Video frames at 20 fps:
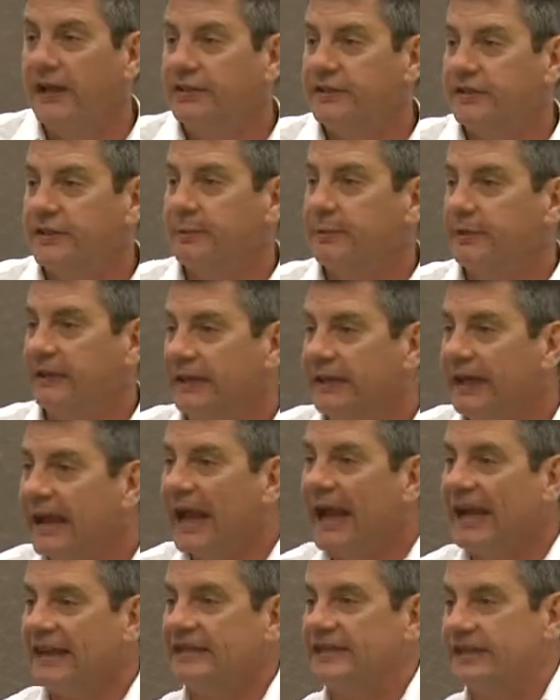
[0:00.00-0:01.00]
disability
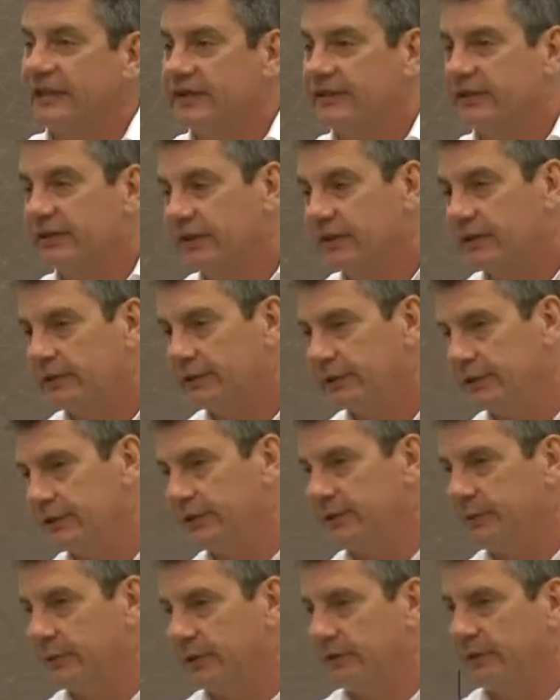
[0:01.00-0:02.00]
access and
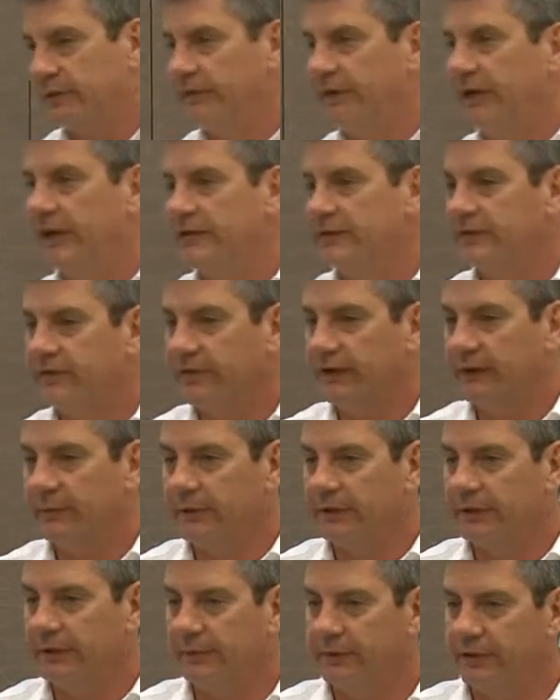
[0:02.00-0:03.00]
inclusion within
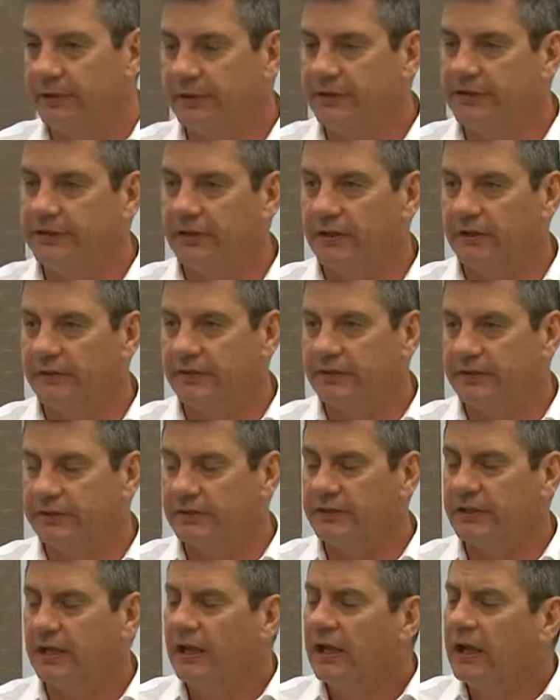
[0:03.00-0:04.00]
Family and Community
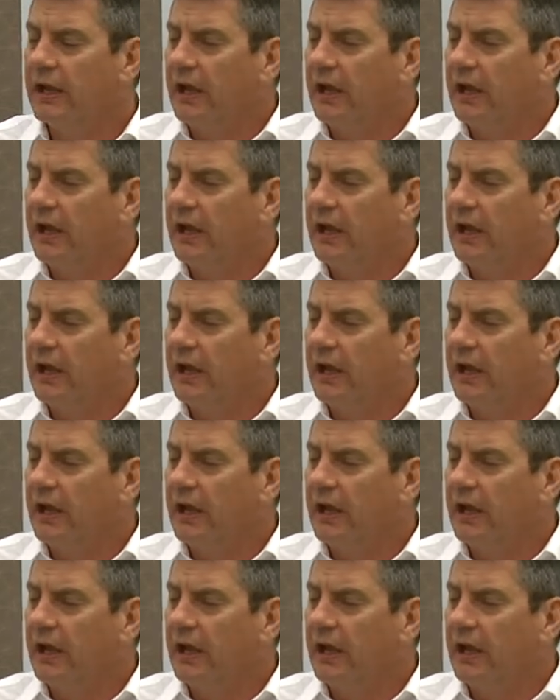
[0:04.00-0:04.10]
Services.